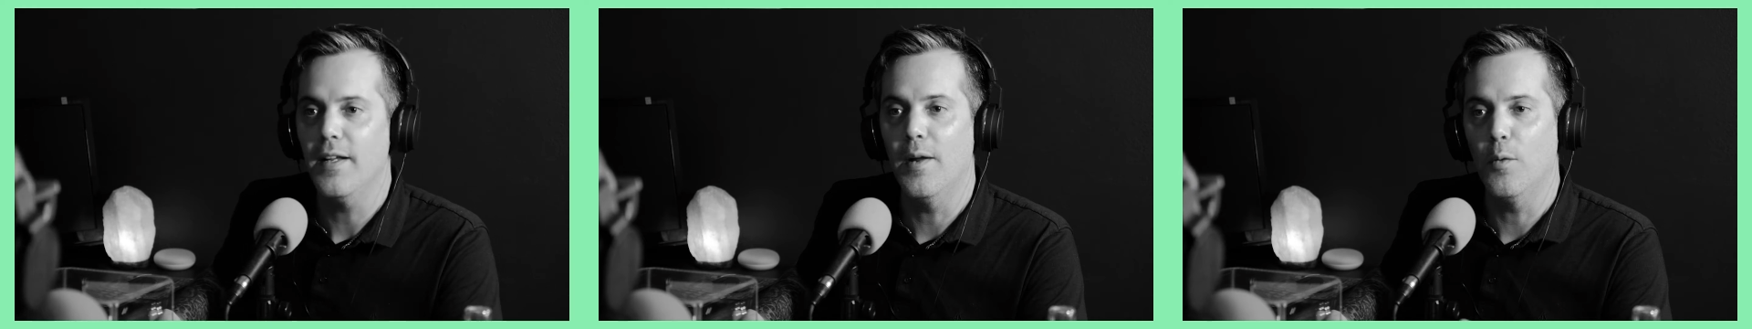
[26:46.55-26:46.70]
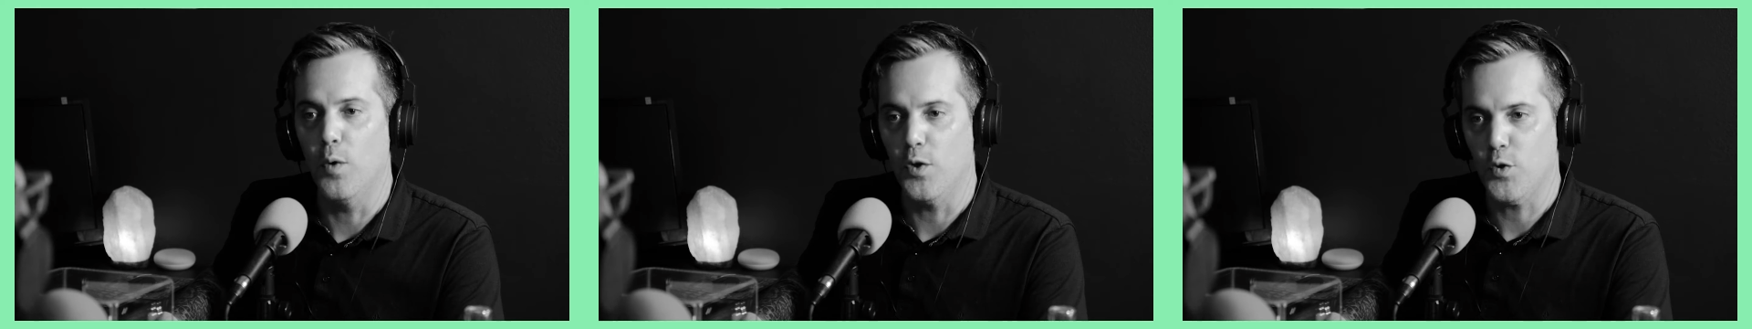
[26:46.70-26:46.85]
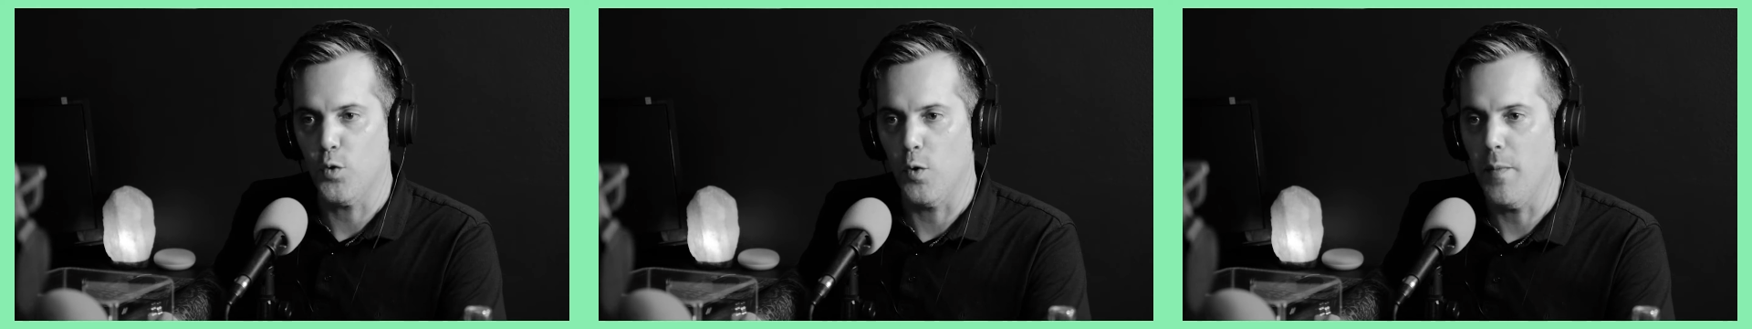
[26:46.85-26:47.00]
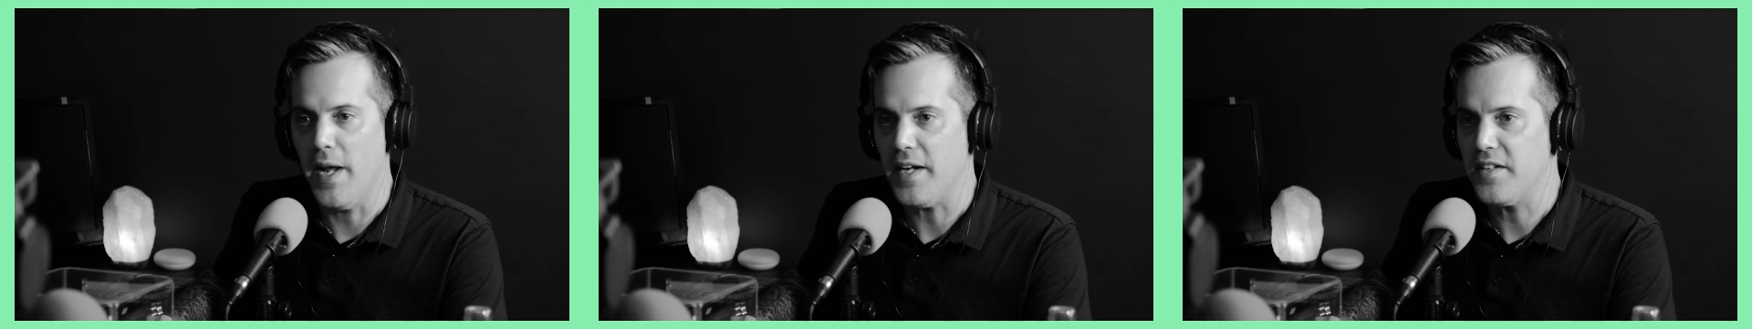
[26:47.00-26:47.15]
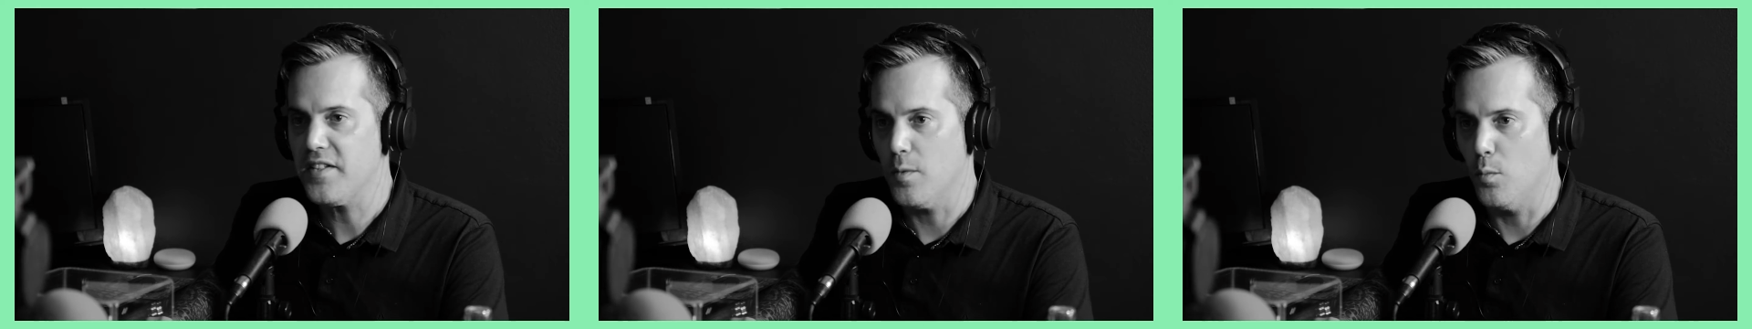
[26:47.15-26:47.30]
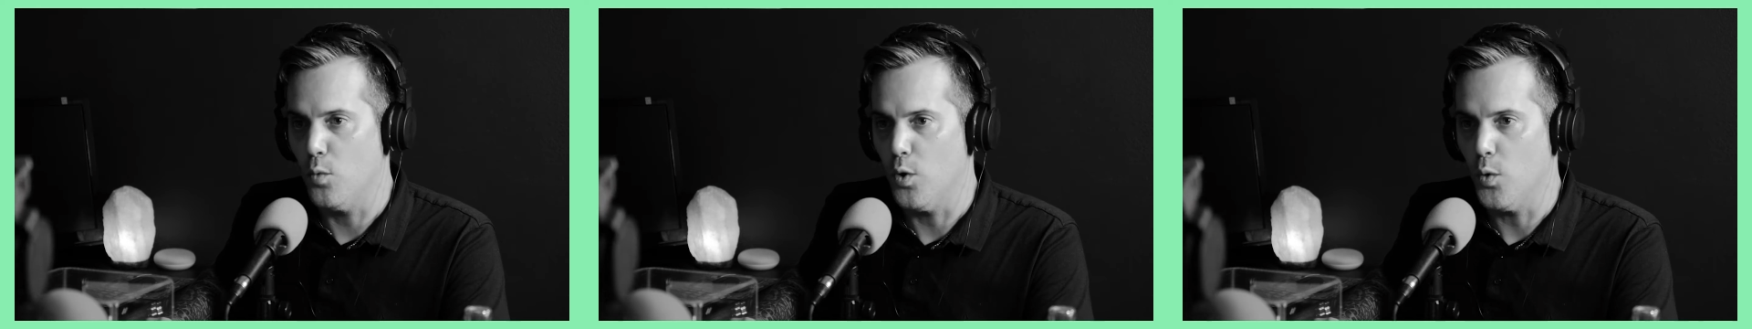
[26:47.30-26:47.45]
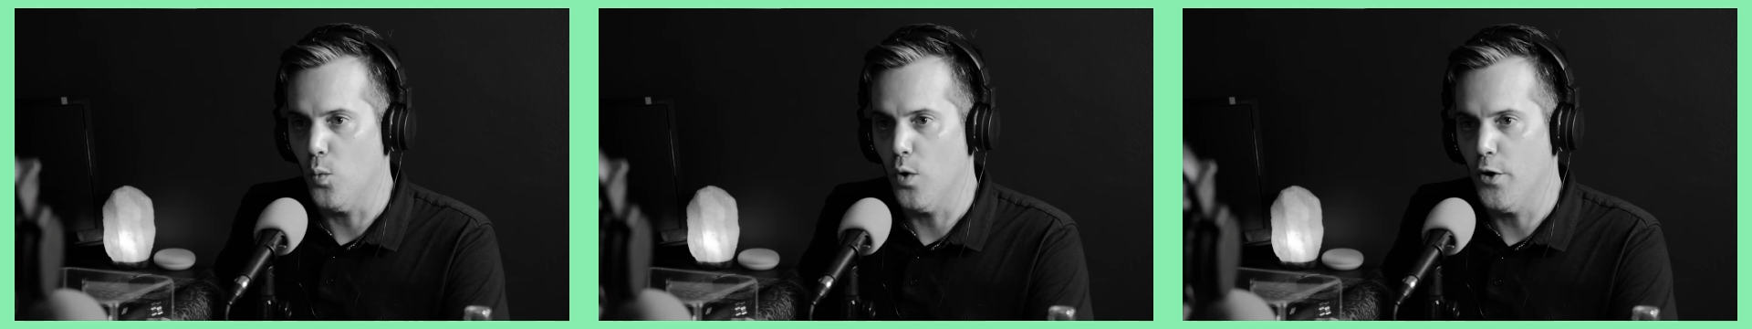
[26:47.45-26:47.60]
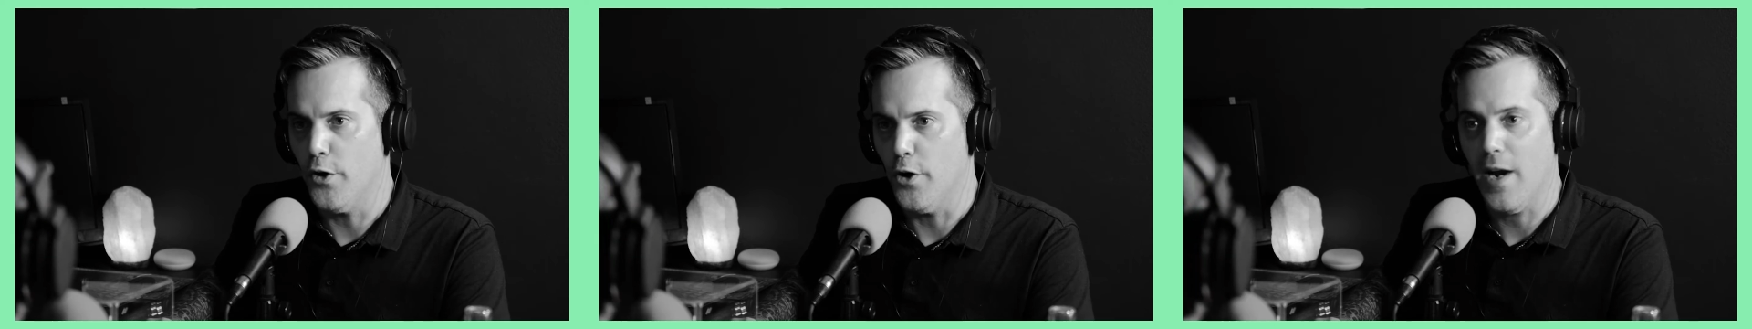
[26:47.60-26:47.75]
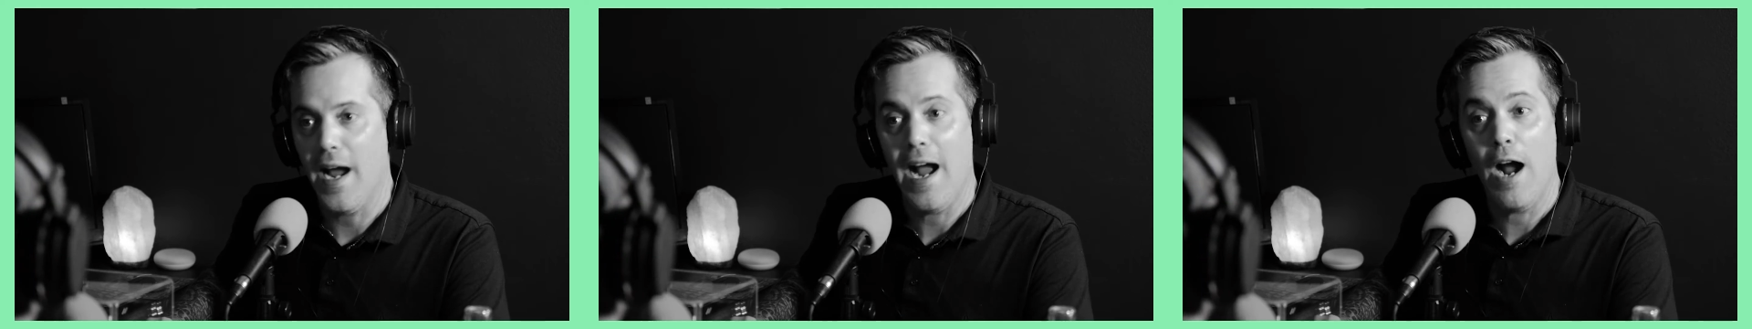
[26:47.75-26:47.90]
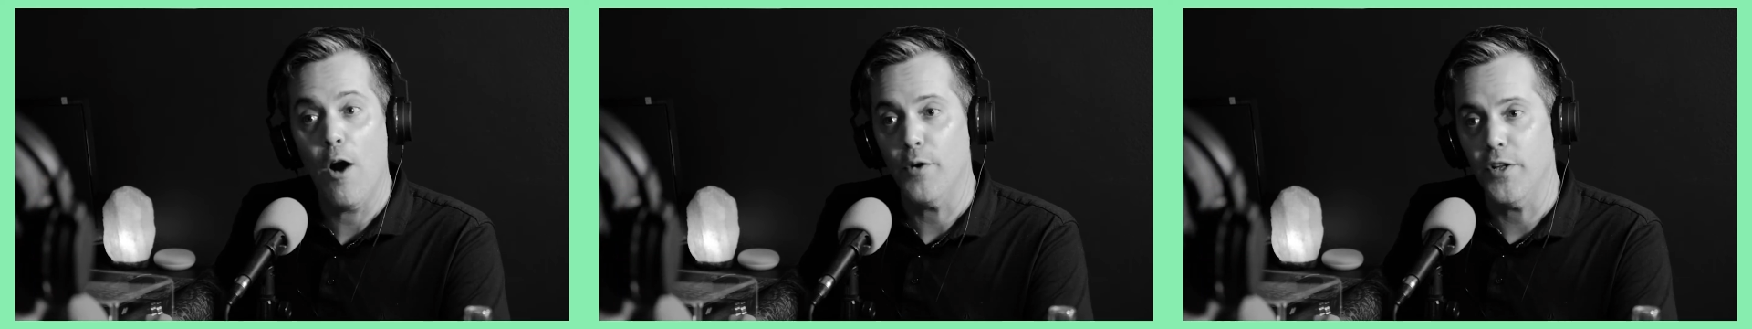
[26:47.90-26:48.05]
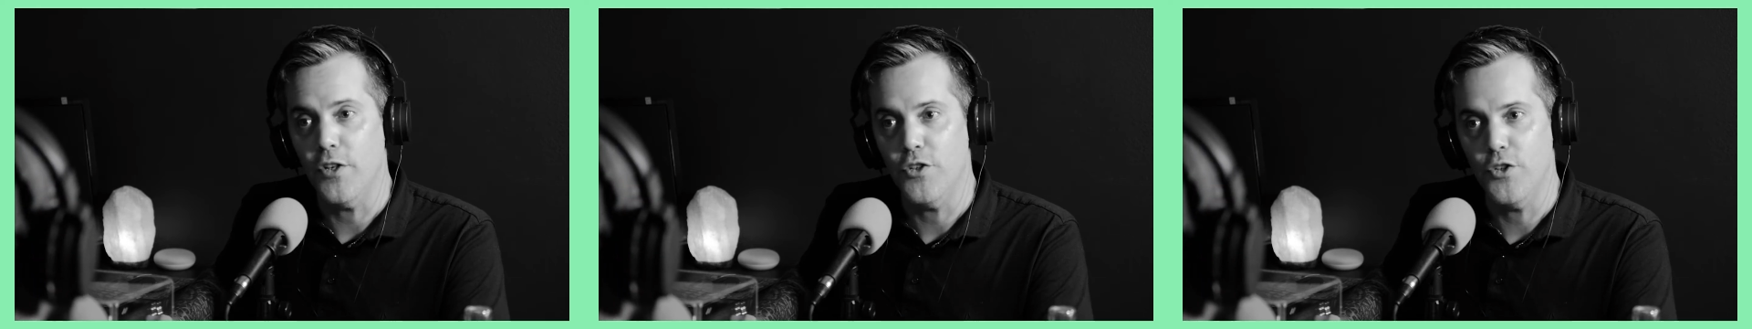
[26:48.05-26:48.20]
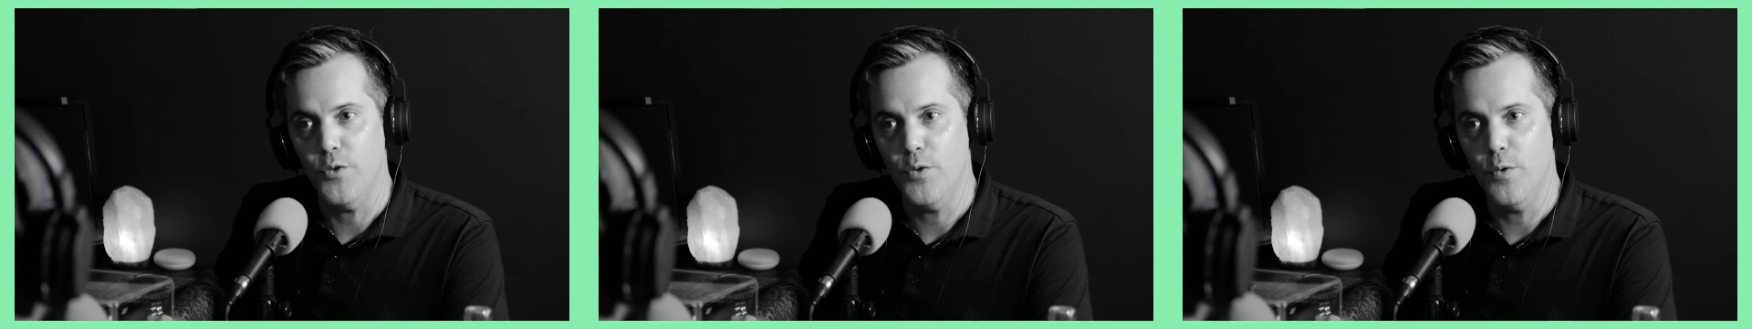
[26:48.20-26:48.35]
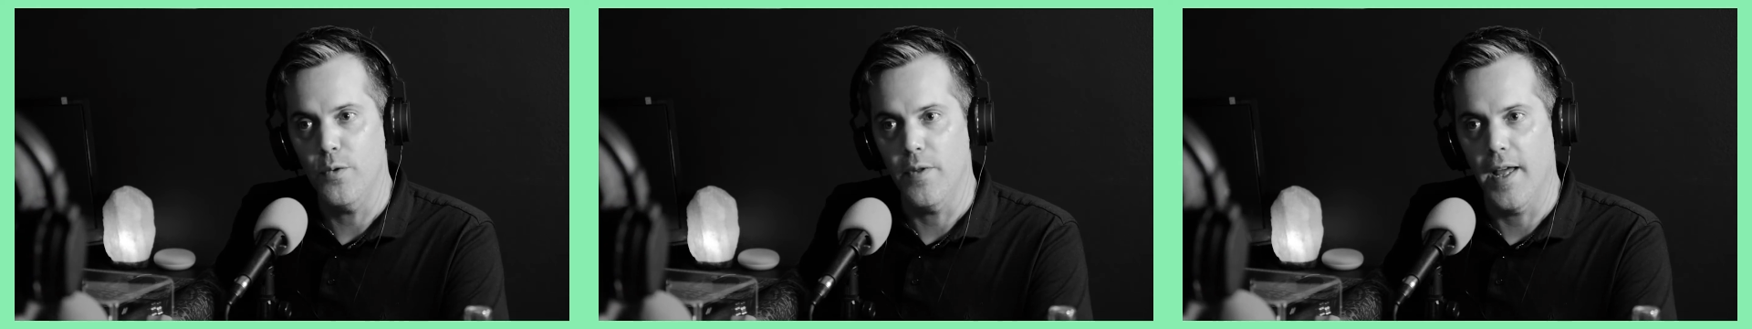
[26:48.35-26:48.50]
which would make someone wonder, how
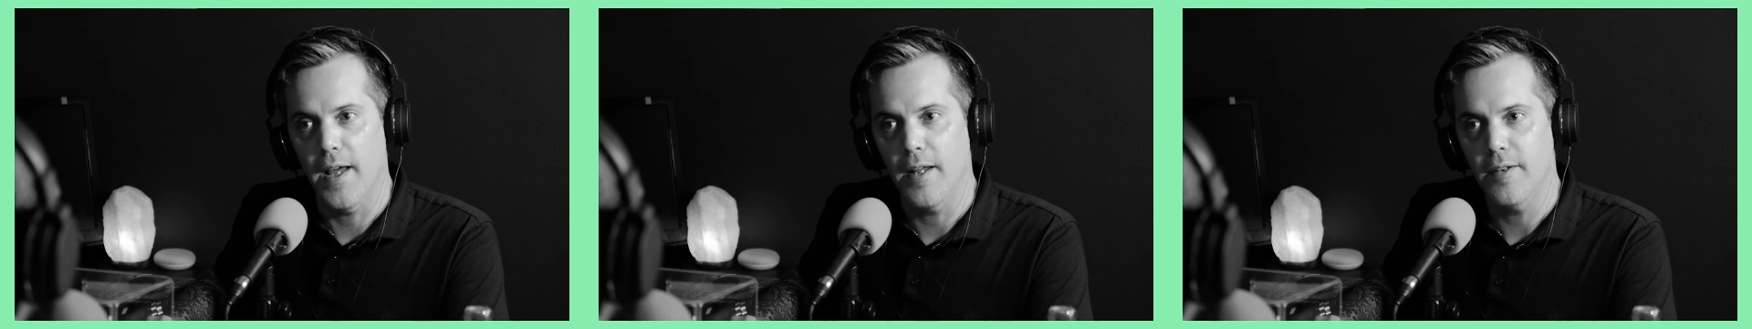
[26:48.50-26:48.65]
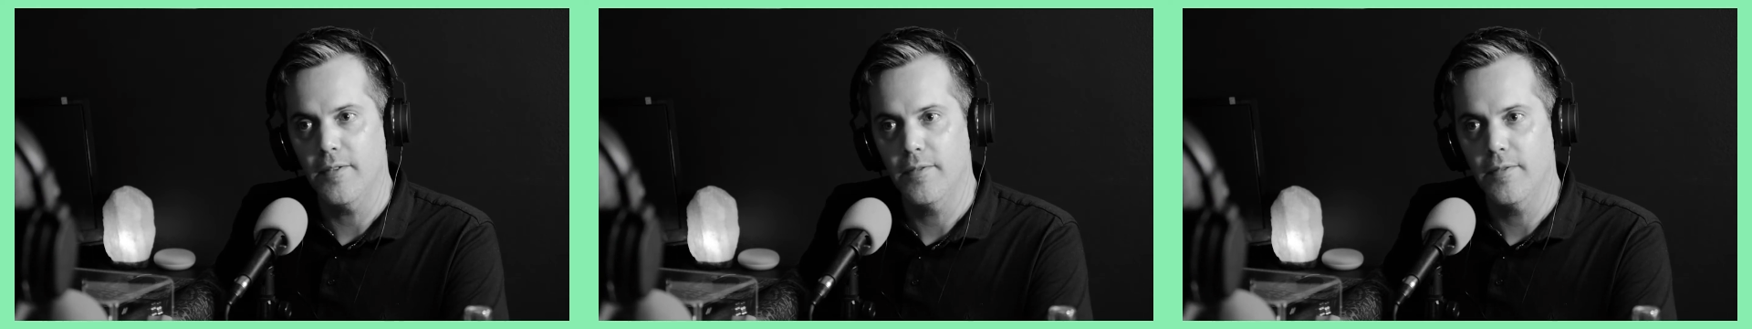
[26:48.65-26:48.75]
did you do that?